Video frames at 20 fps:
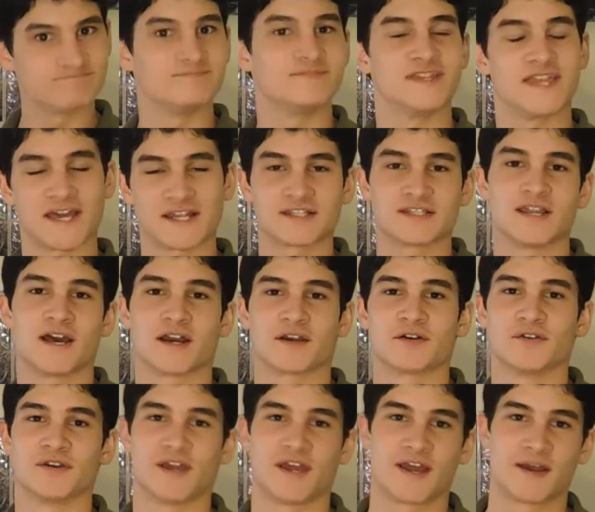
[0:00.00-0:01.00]
that's not
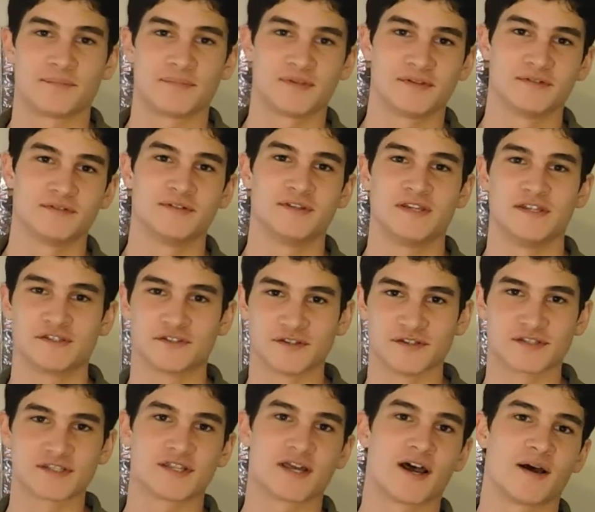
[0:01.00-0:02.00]
going to happen. He's going to
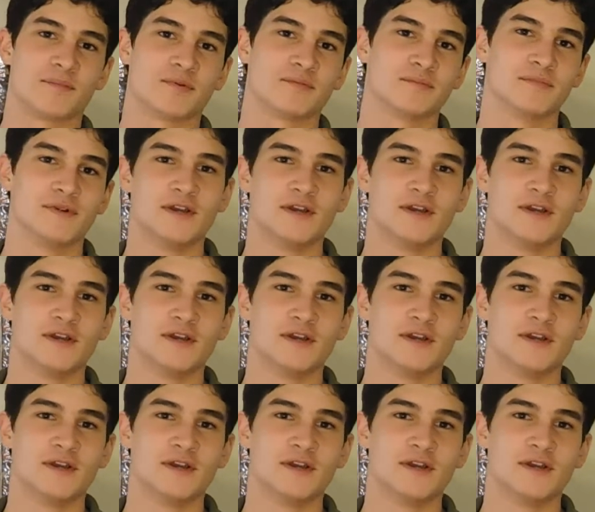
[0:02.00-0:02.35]
stop him.